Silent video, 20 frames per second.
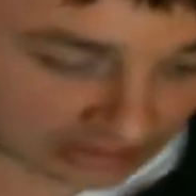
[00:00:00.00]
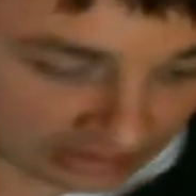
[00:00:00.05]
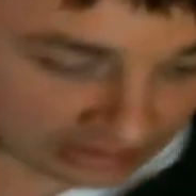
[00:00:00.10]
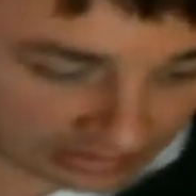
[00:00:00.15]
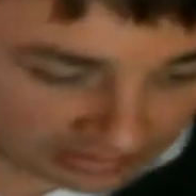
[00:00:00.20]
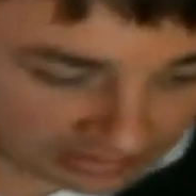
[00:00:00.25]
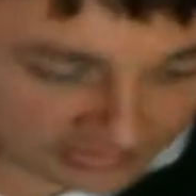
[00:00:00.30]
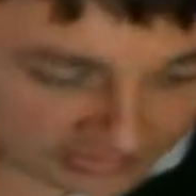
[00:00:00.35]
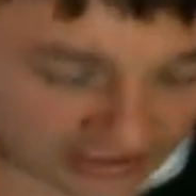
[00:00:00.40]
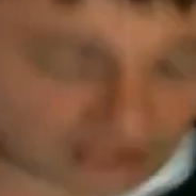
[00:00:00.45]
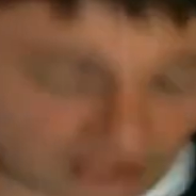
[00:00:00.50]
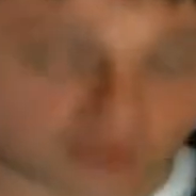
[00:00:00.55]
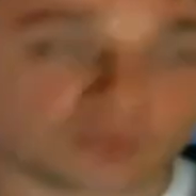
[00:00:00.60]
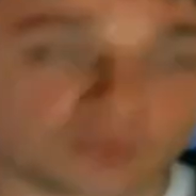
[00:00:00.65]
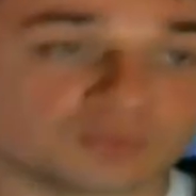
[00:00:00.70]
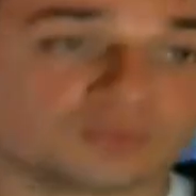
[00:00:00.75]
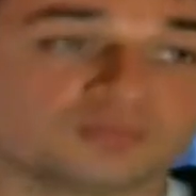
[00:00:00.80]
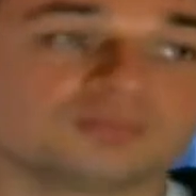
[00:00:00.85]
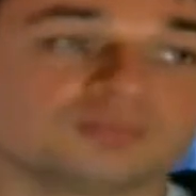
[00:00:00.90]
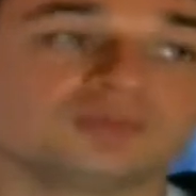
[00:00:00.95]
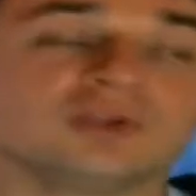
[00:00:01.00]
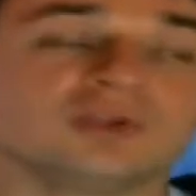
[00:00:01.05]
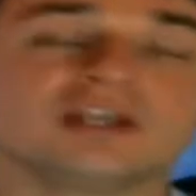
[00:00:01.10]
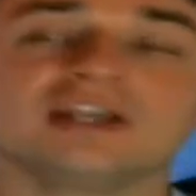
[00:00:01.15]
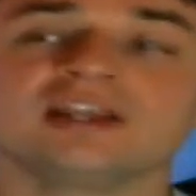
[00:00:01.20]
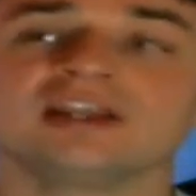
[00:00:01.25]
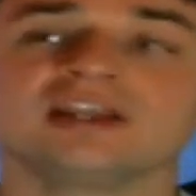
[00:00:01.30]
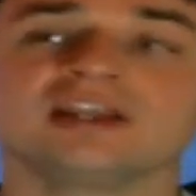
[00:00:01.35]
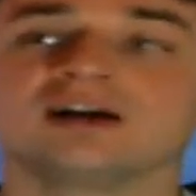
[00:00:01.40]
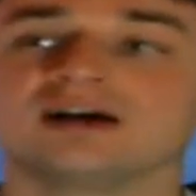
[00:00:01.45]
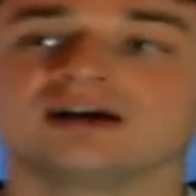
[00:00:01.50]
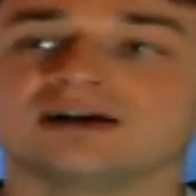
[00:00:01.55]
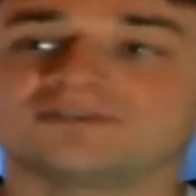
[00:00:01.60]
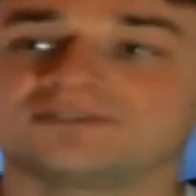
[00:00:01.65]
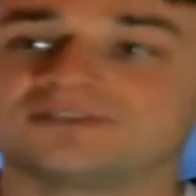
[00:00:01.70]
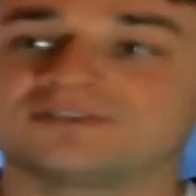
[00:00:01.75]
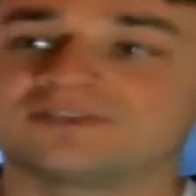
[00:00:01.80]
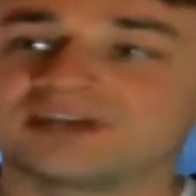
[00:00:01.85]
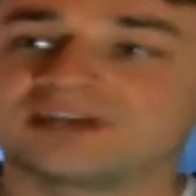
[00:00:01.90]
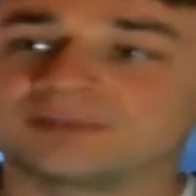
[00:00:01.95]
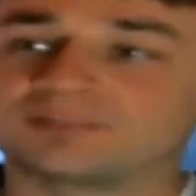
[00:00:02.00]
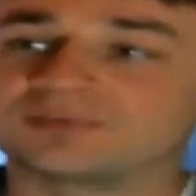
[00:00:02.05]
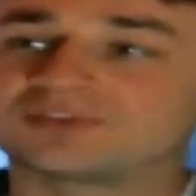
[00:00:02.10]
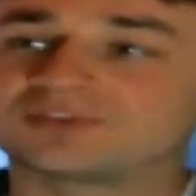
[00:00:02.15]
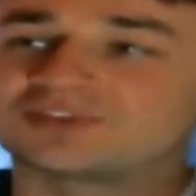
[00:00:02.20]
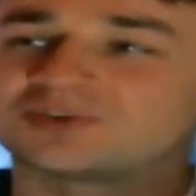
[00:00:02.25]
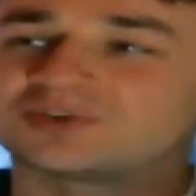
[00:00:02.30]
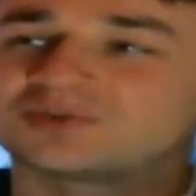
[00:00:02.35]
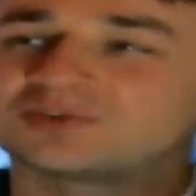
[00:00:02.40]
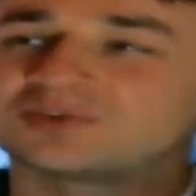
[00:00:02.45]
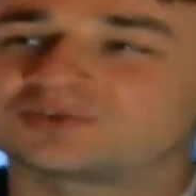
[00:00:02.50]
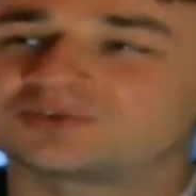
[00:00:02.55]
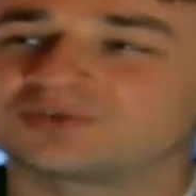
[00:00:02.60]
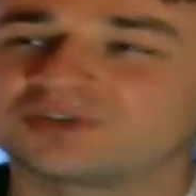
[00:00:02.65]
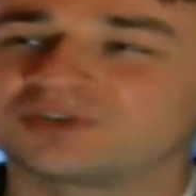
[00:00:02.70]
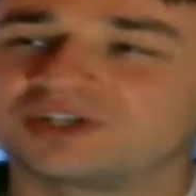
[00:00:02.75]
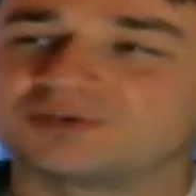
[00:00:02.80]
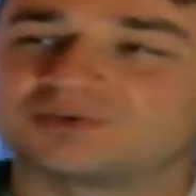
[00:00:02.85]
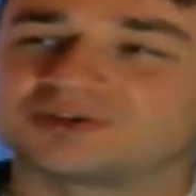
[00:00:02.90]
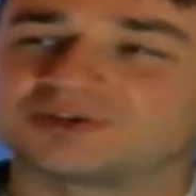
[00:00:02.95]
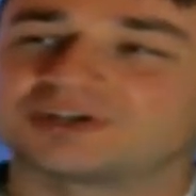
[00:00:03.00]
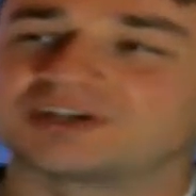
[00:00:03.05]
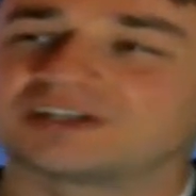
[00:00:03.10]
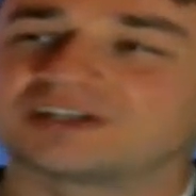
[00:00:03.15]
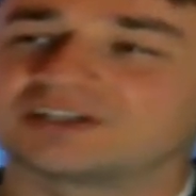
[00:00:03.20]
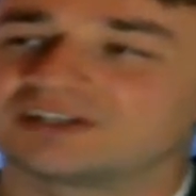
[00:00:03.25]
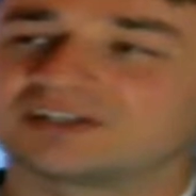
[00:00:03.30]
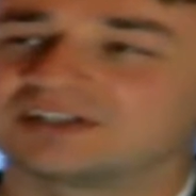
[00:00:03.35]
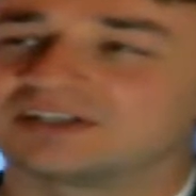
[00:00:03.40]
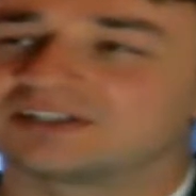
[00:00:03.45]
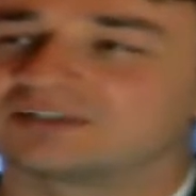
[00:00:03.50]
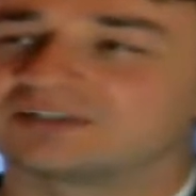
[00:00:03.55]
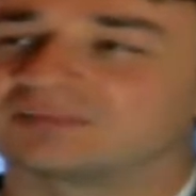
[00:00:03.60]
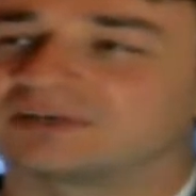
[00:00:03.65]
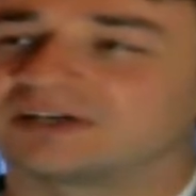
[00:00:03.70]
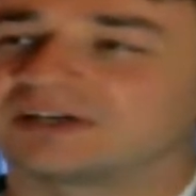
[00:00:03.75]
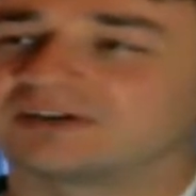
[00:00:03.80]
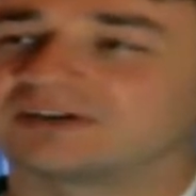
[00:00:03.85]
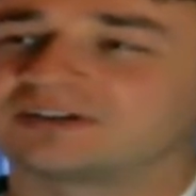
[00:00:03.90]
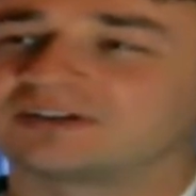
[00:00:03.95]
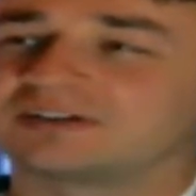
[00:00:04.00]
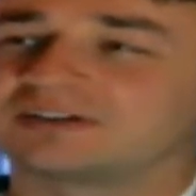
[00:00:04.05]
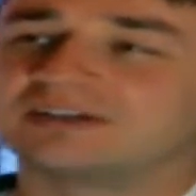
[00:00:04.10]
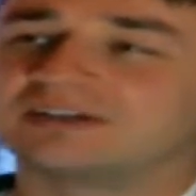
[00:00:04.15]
So, leading off of episode 3, where I talked about